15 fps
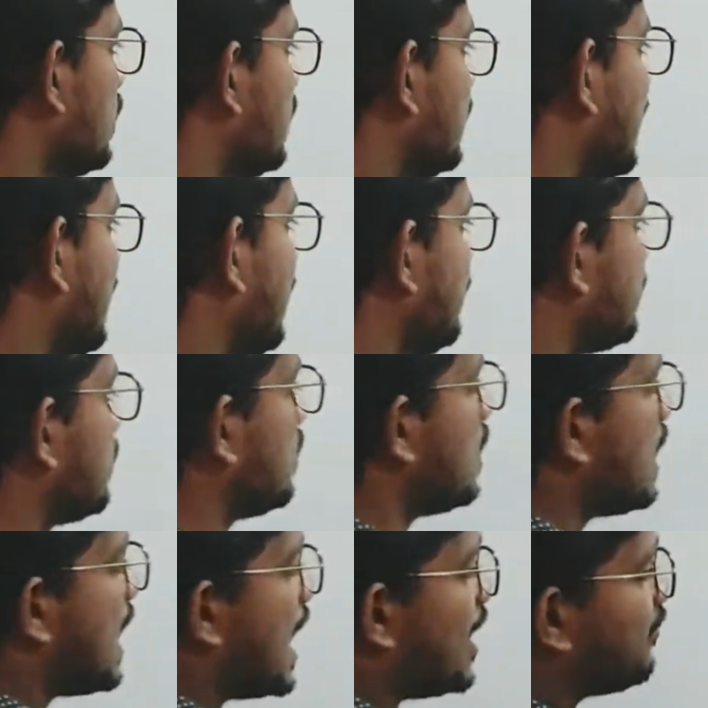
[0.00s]
that is
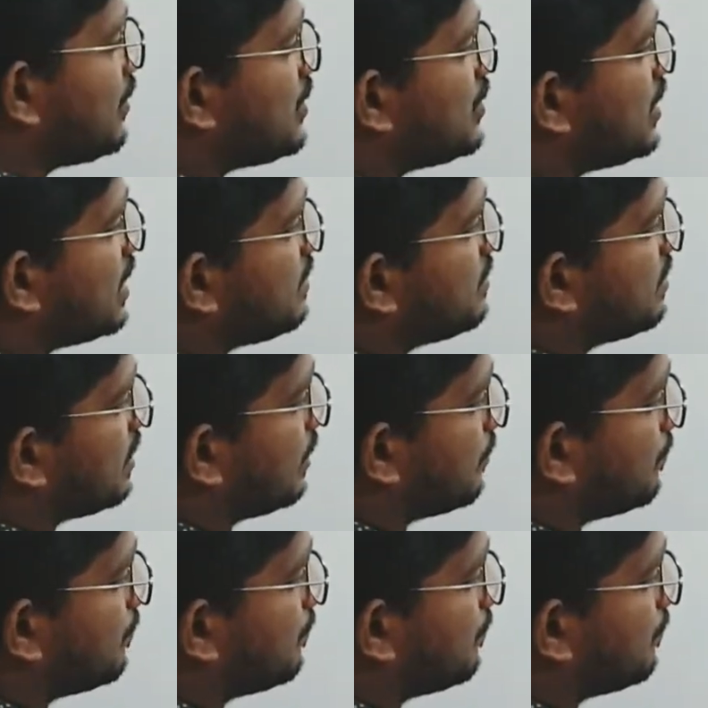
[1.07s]
efficiency.